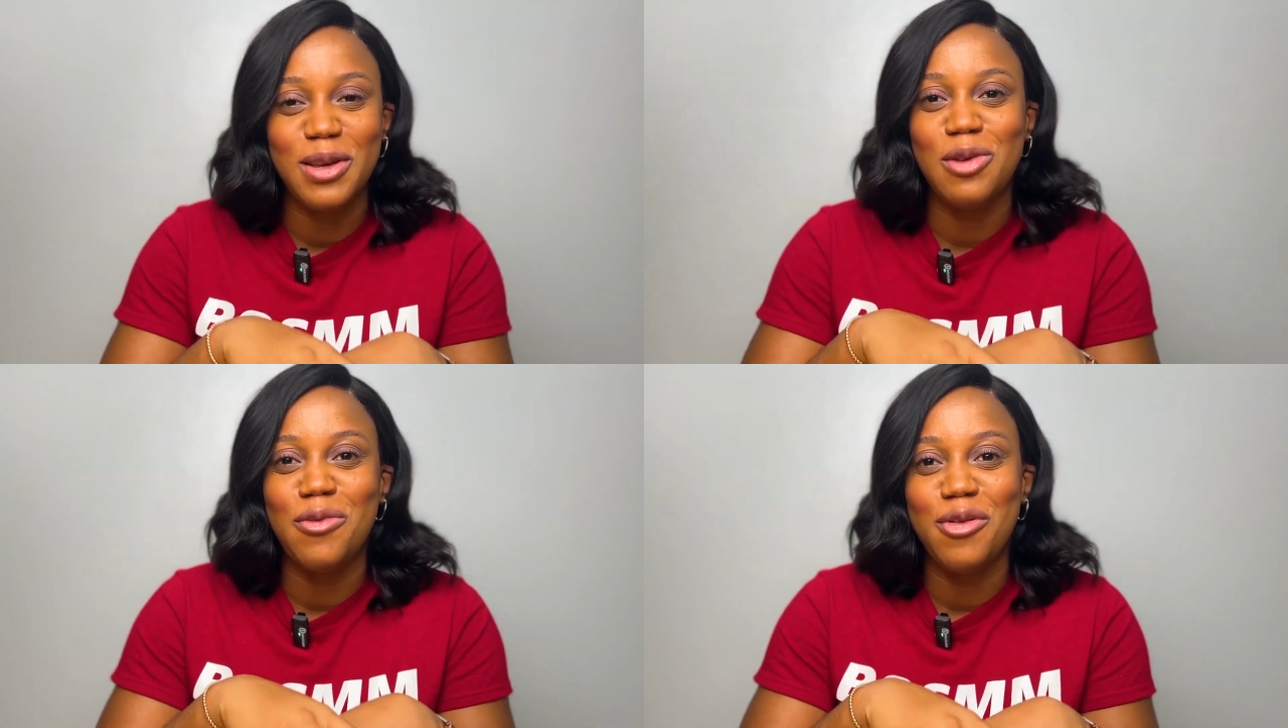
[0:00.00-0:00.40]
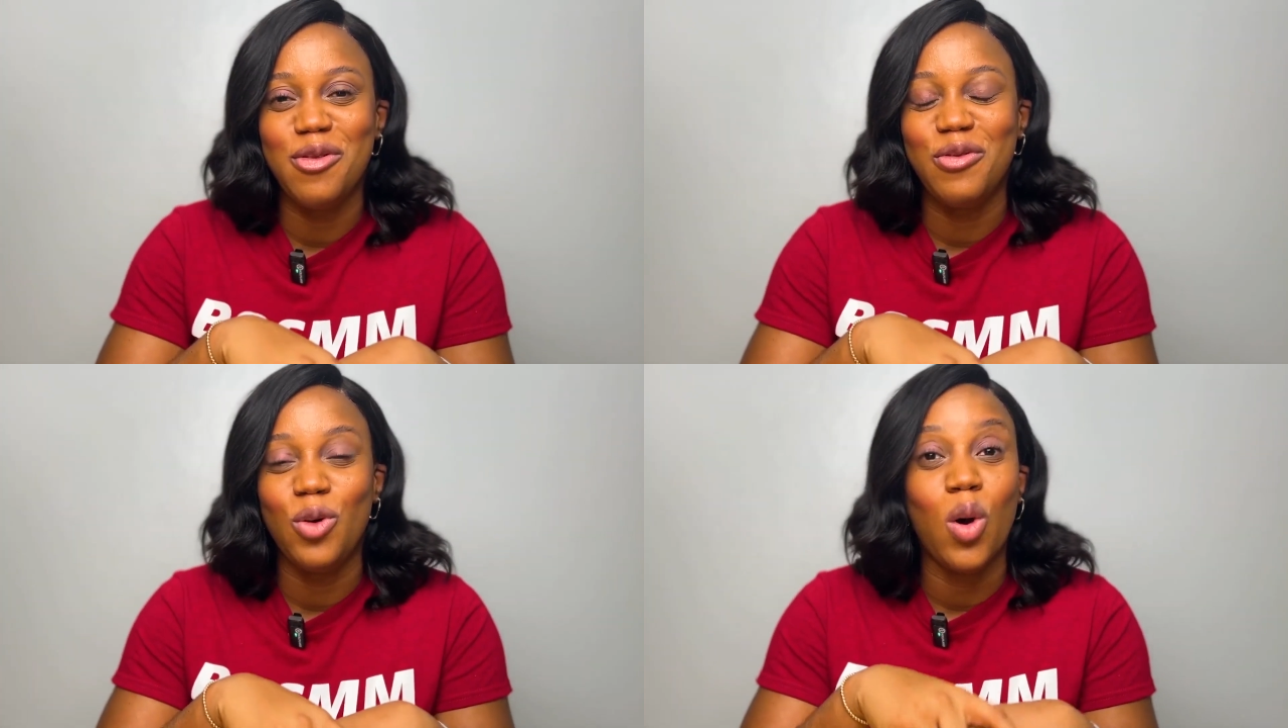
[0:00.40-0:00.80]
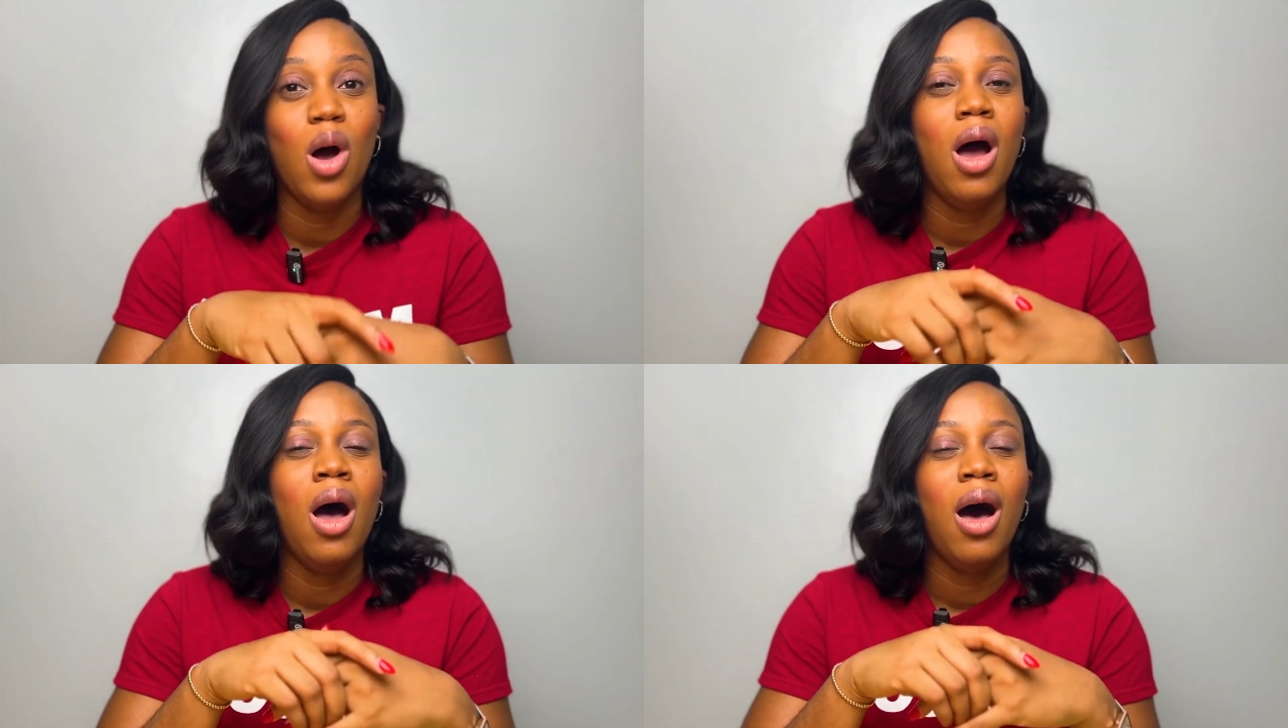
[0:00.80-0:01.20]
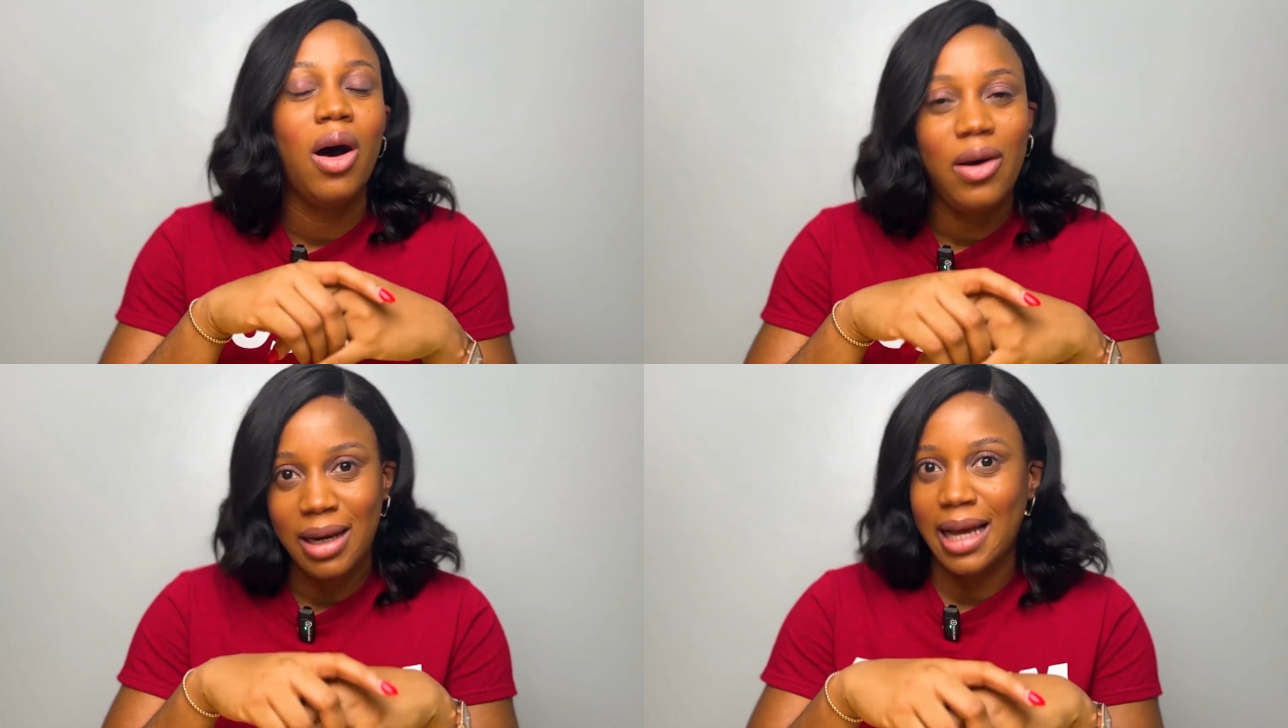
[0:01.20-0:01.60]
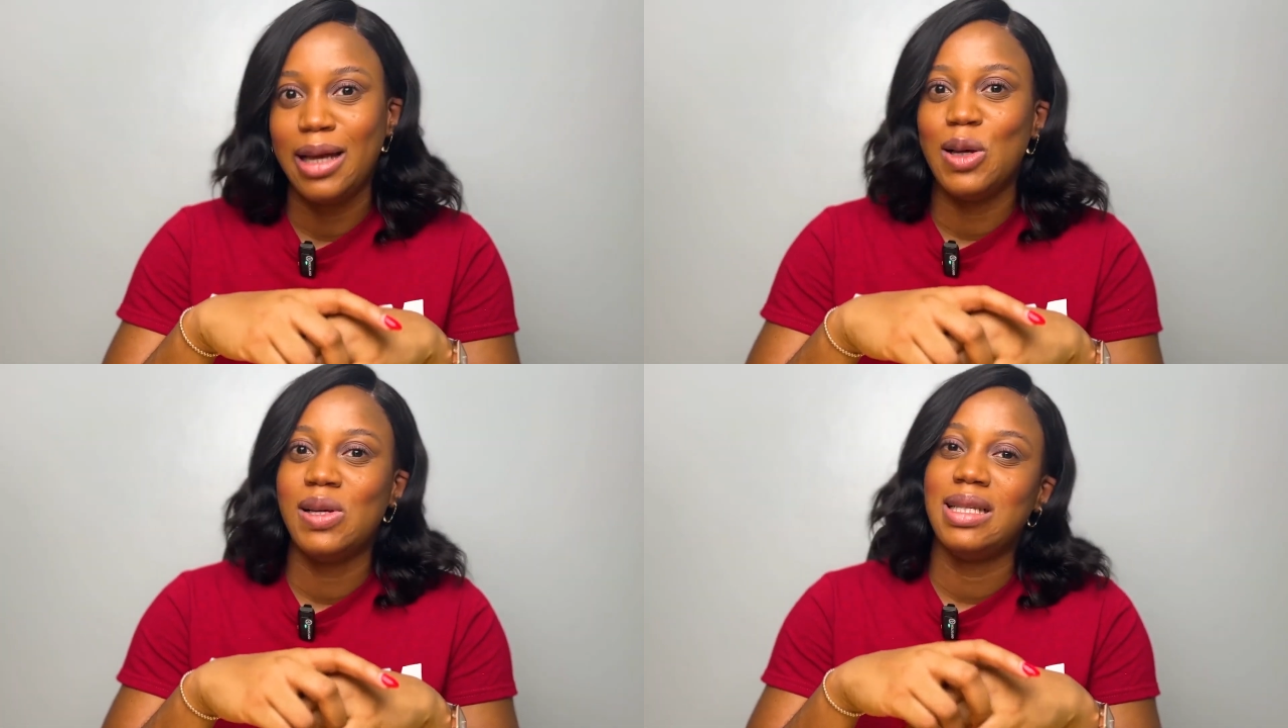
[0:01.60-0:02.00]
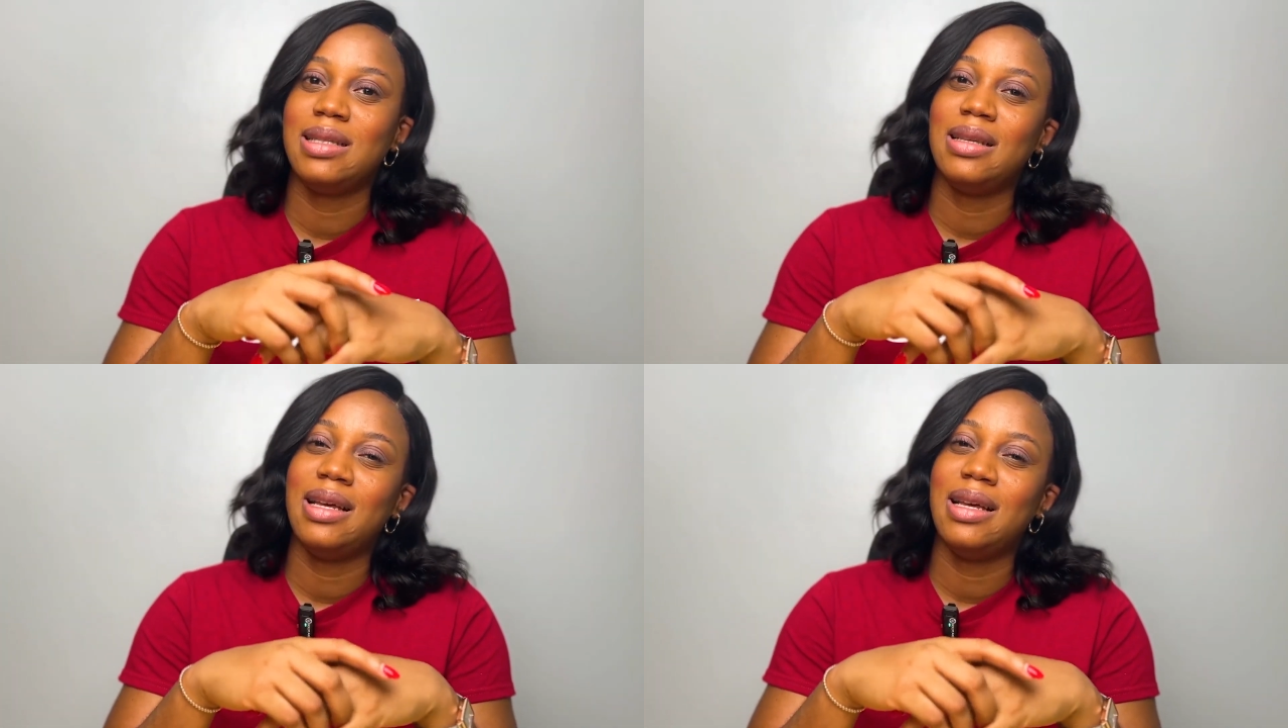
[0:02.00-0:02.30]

improve your online course.